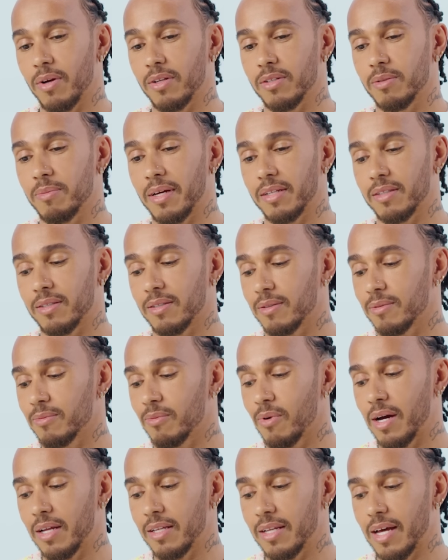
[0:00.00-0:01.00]
one to be able to
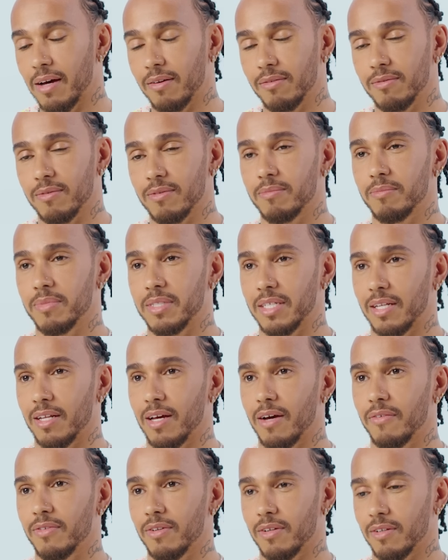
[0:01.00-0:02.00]
wind down,
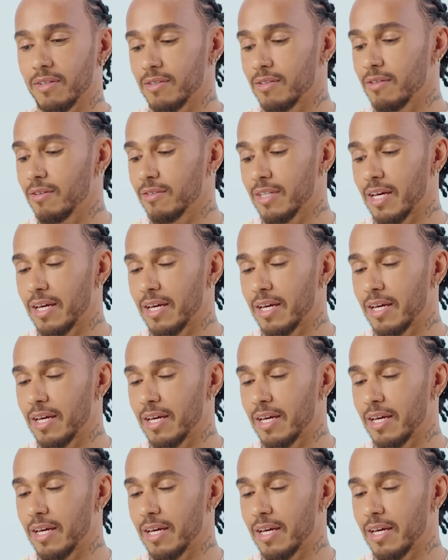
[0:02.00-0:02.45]
particularly after a long